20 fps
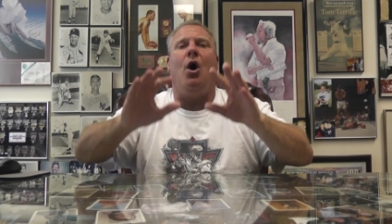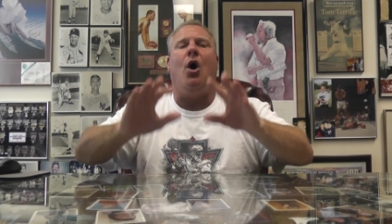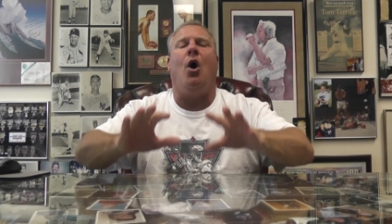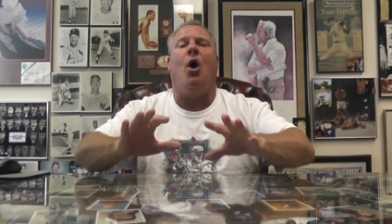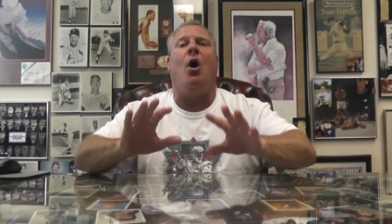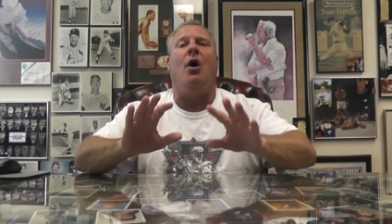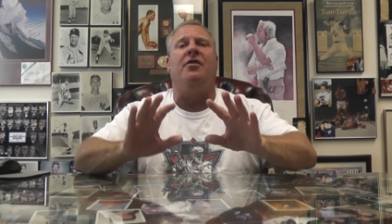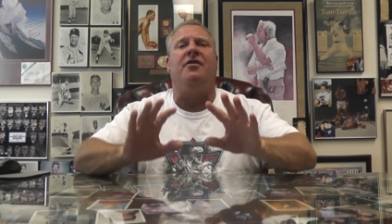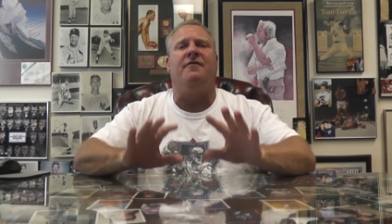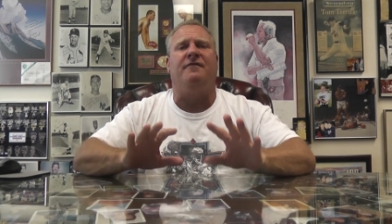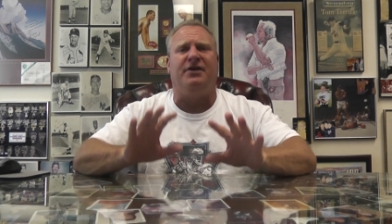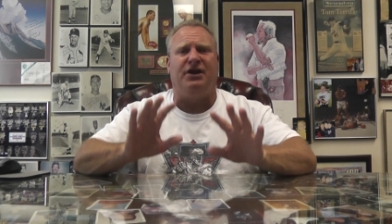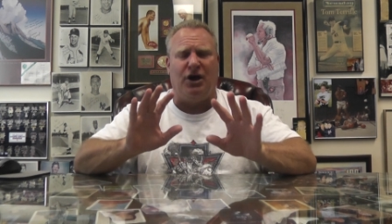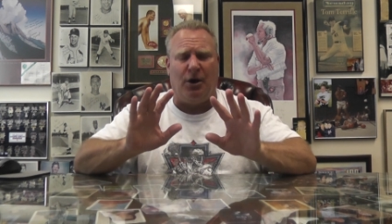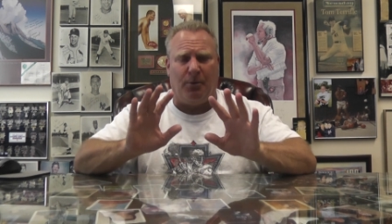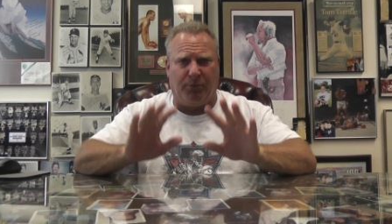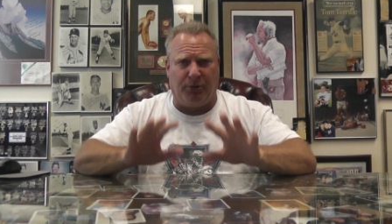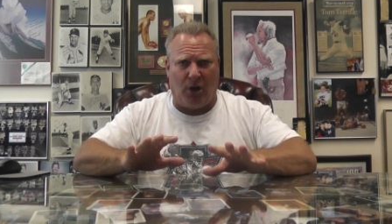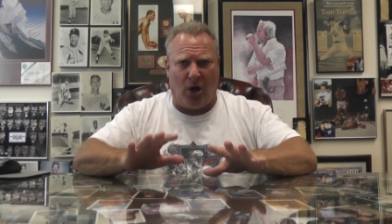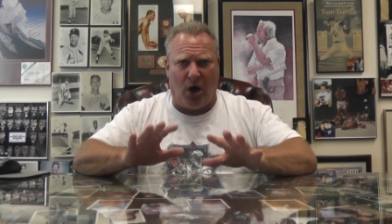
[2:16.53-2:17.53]
On the
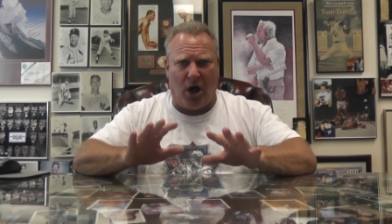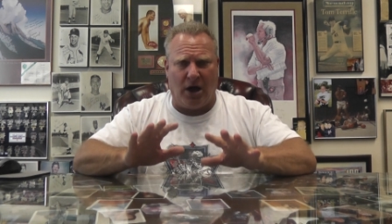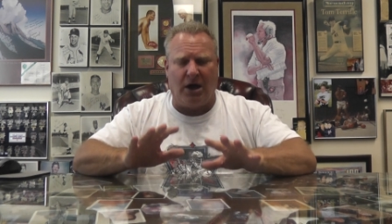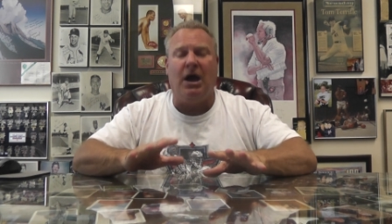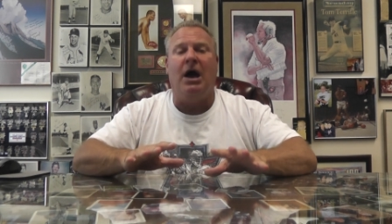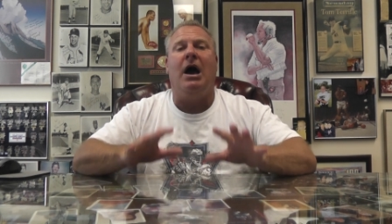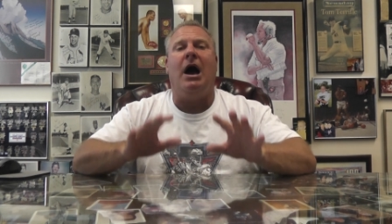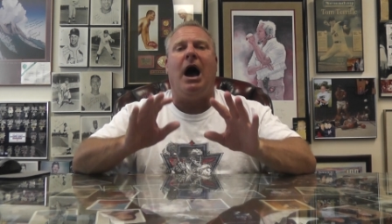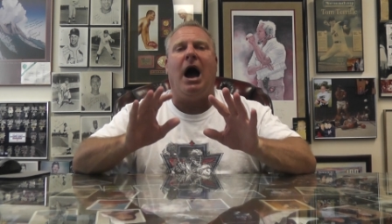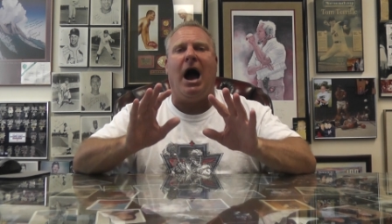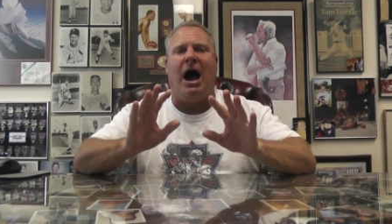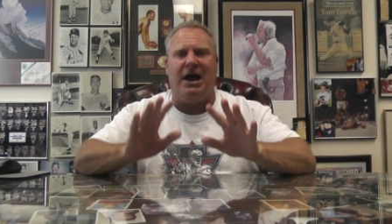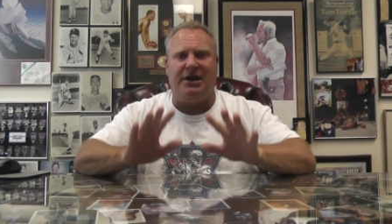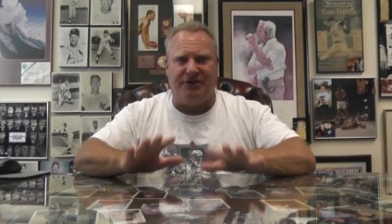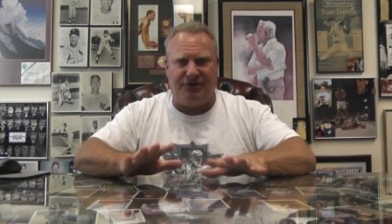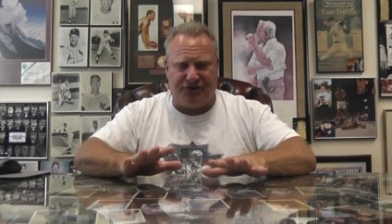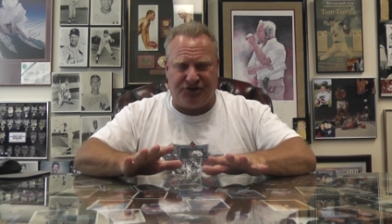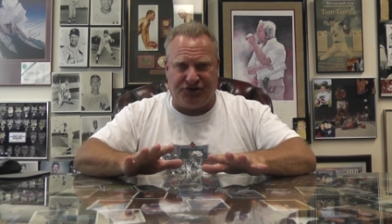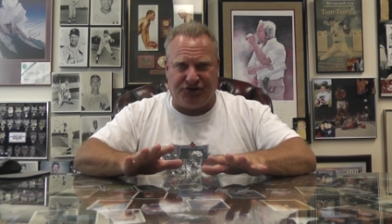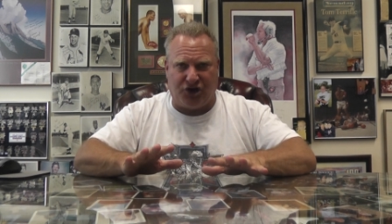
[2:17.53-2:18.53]
video blog, I
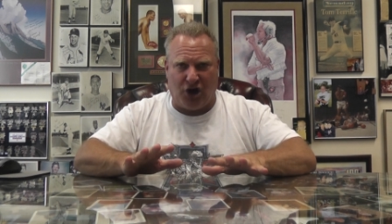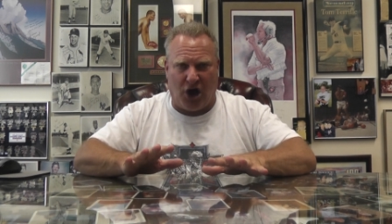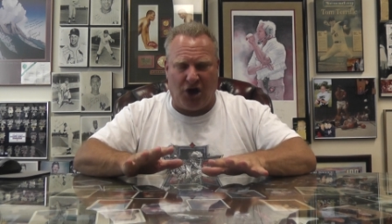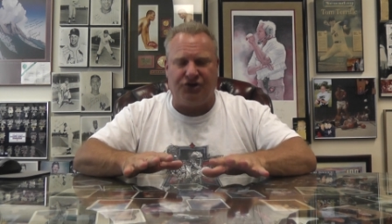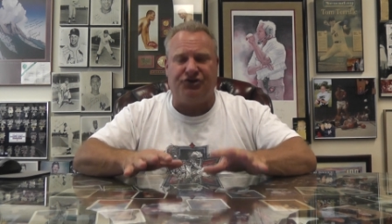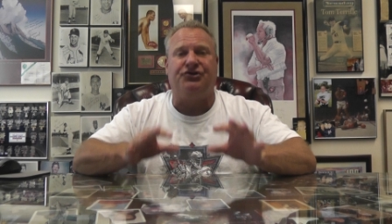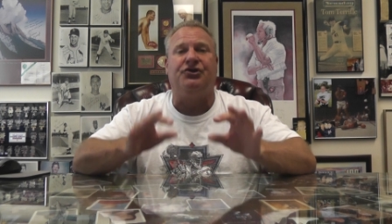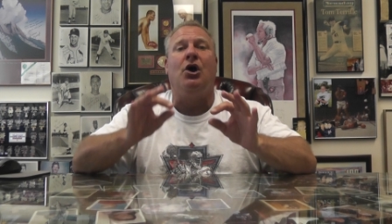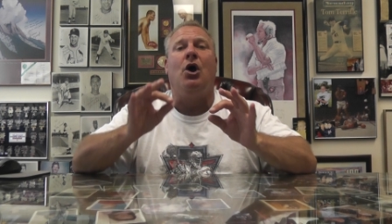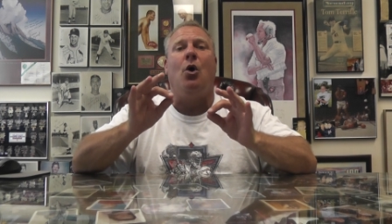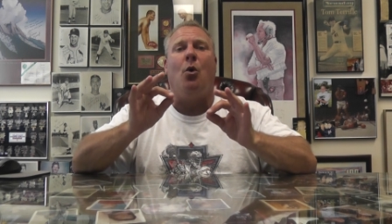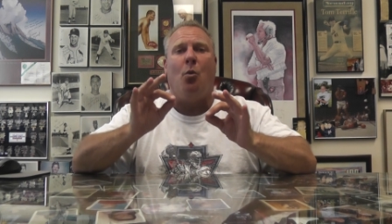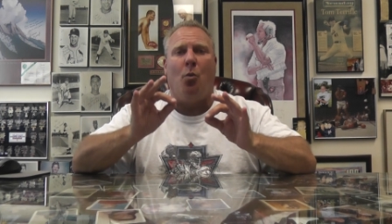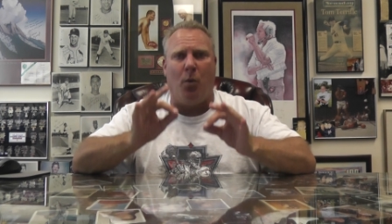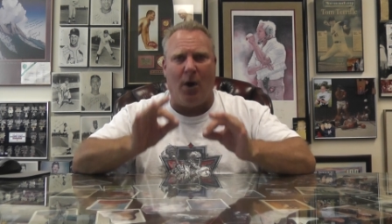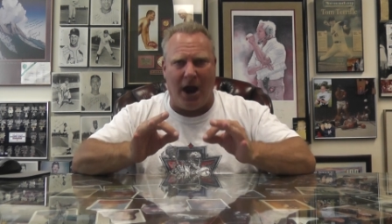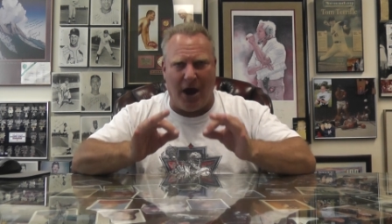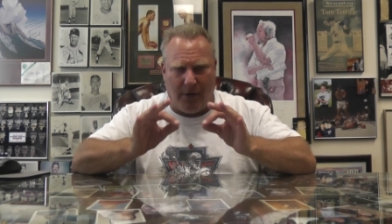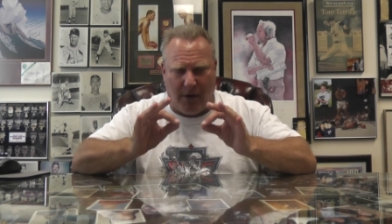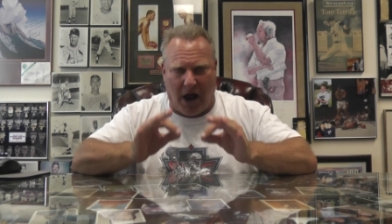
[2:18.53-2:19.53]
discuss
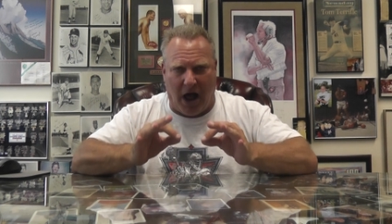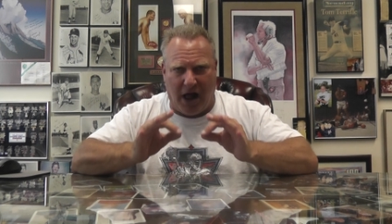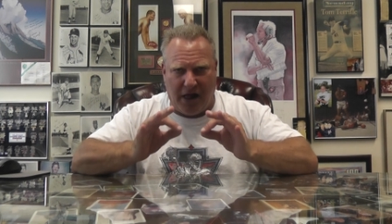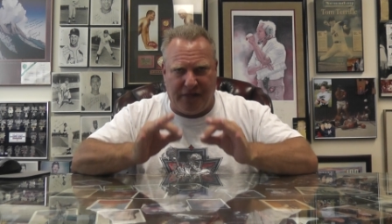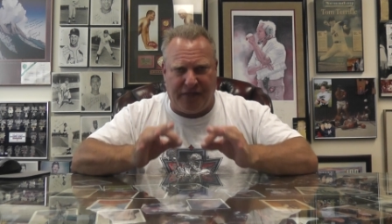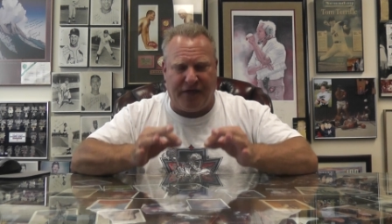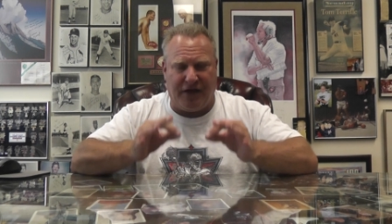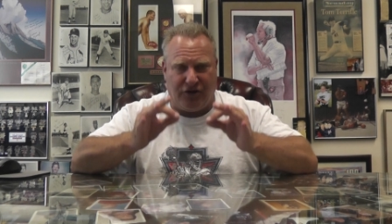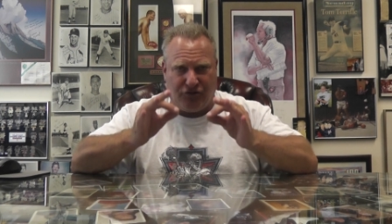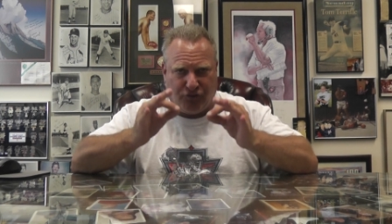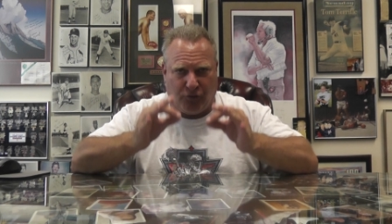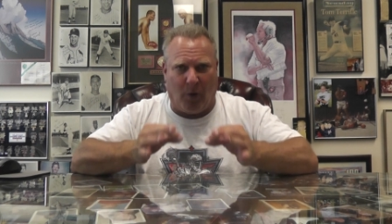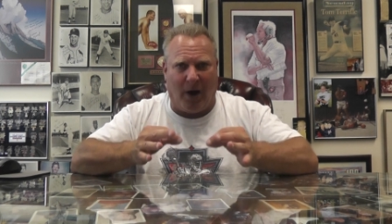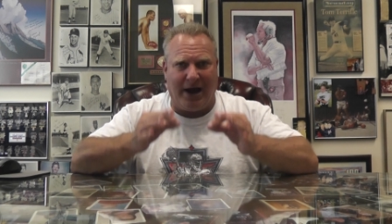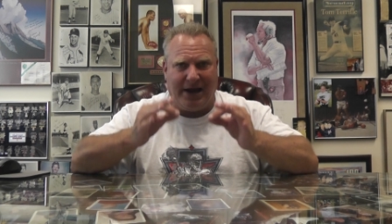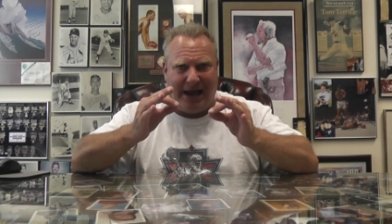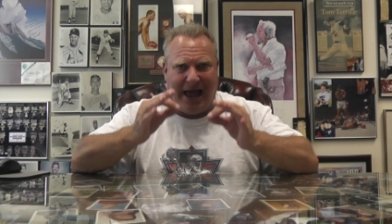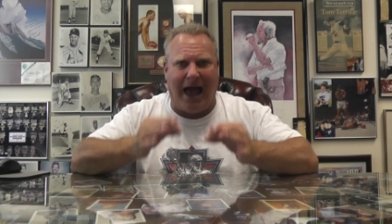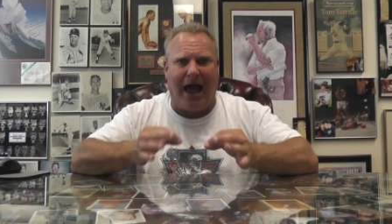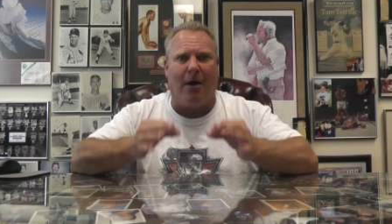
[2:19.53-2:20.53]
where I think
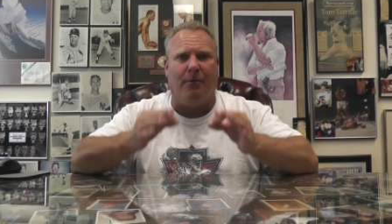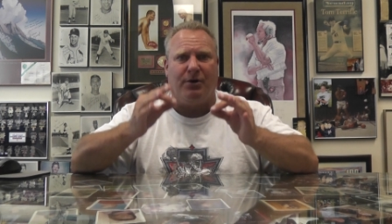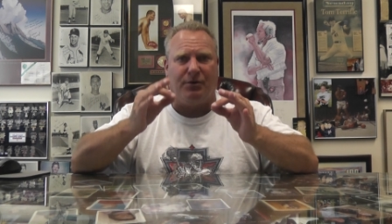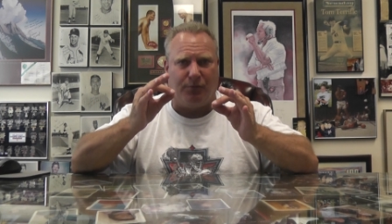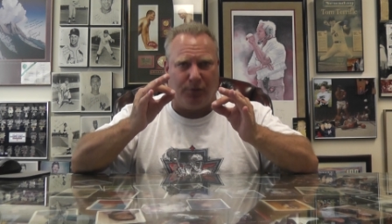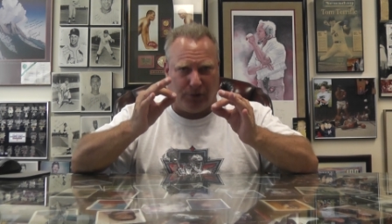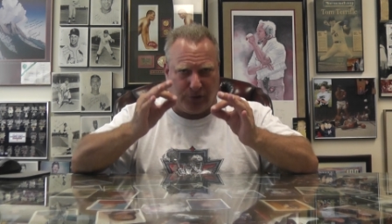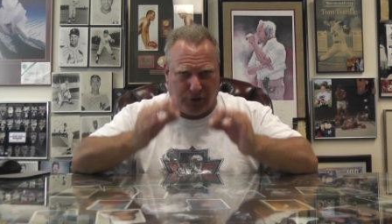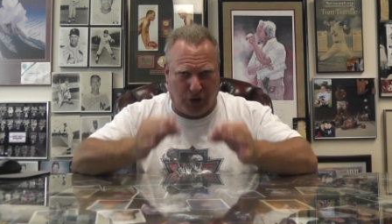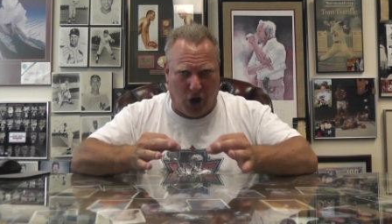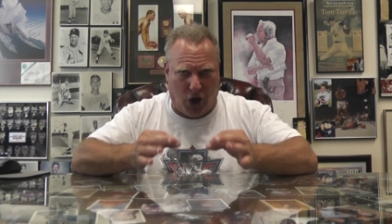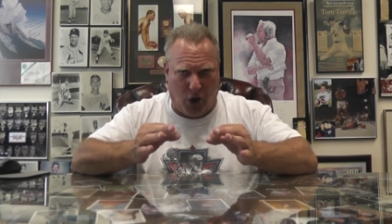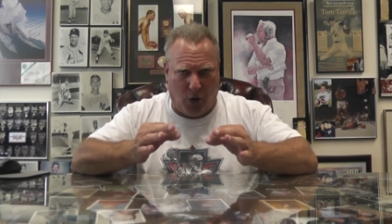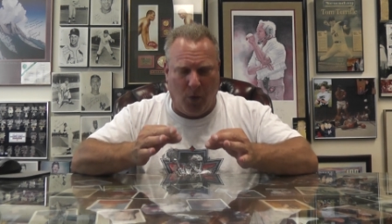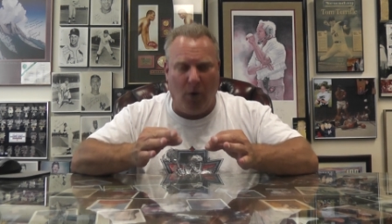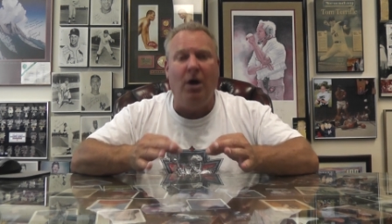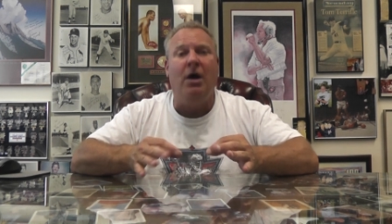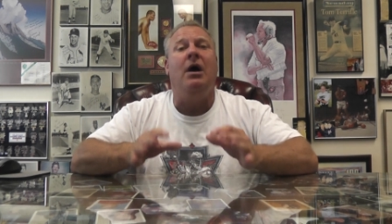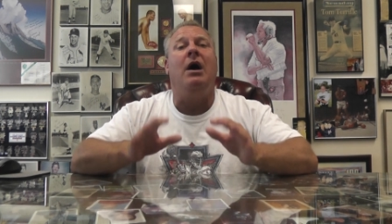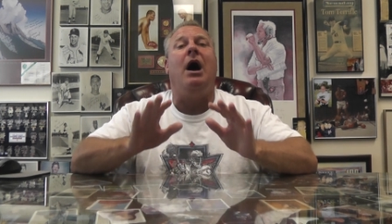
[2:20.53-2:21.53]
Dwight Howard will
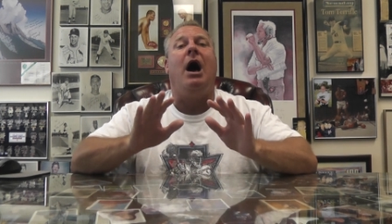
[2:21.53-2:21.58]
go.